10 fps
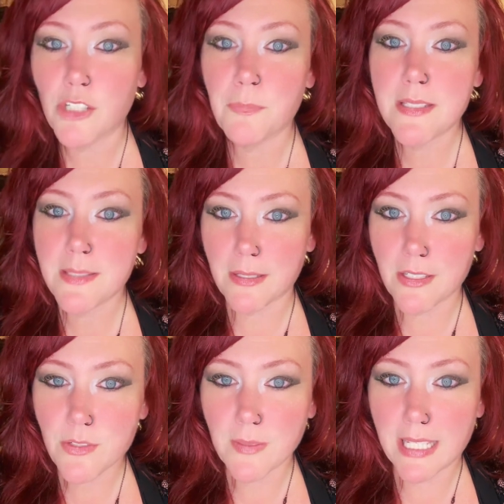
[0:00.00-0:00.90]
If you're
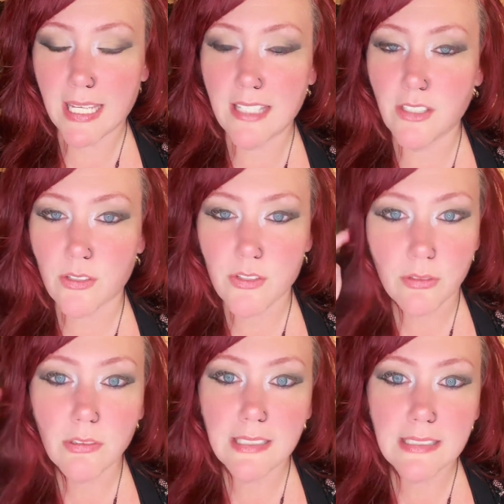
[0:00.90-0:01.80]
open spiritually
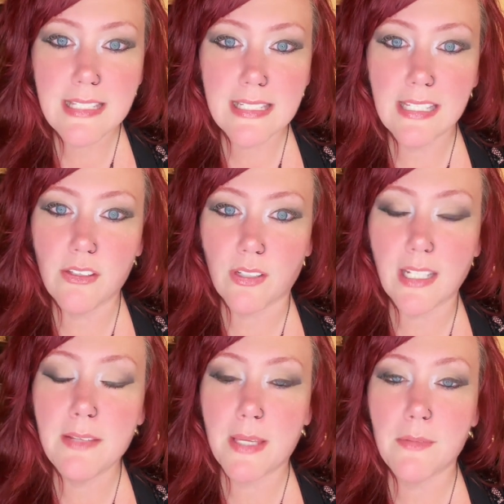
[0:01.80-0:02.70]
and you're truly
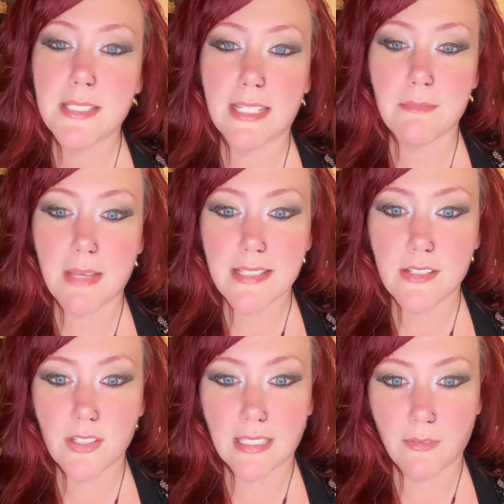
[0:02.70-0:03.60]
listening, you're going to be able to
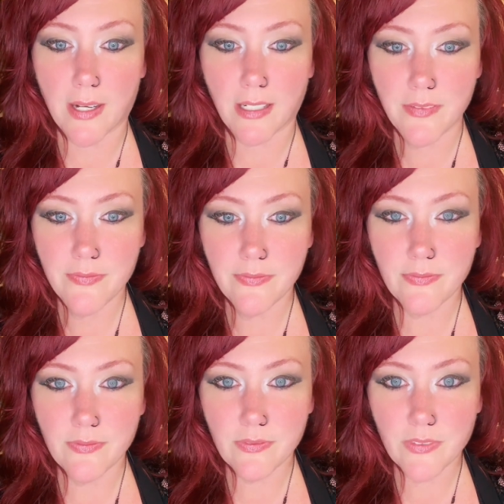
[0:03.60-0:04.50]
get a message
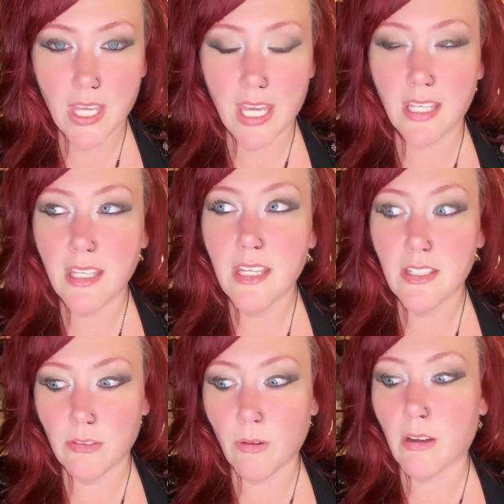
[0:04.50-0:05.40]
anywhere.
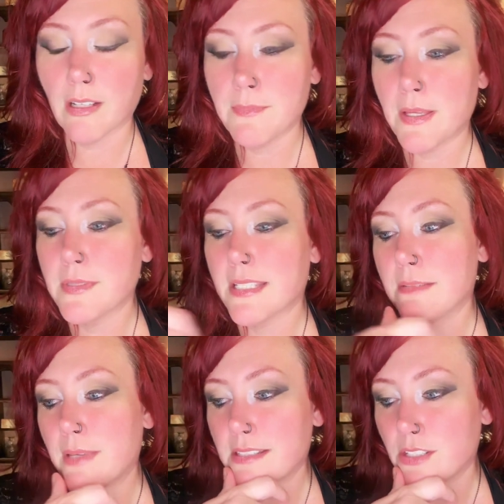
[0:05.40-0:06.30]
Okay? You are going to
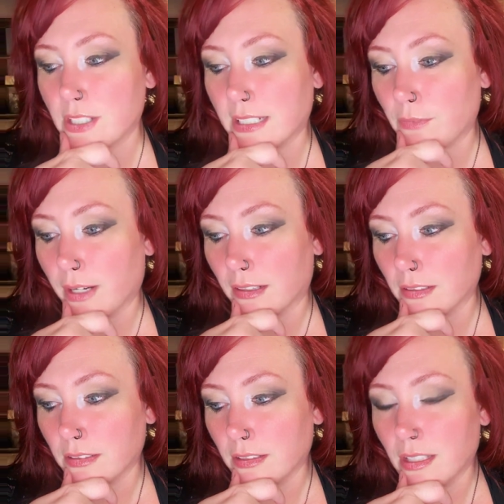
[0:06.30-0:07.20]
be able to get a message
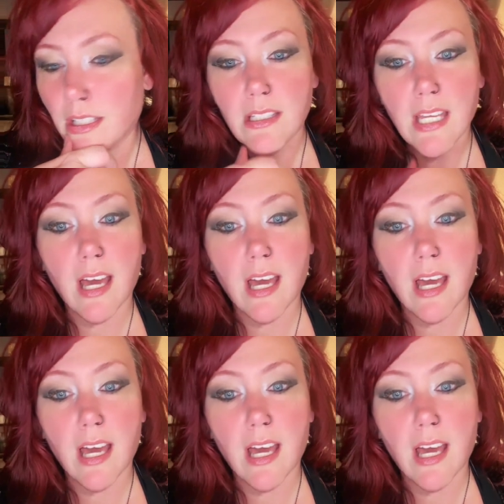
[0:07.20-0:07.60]
anywhere.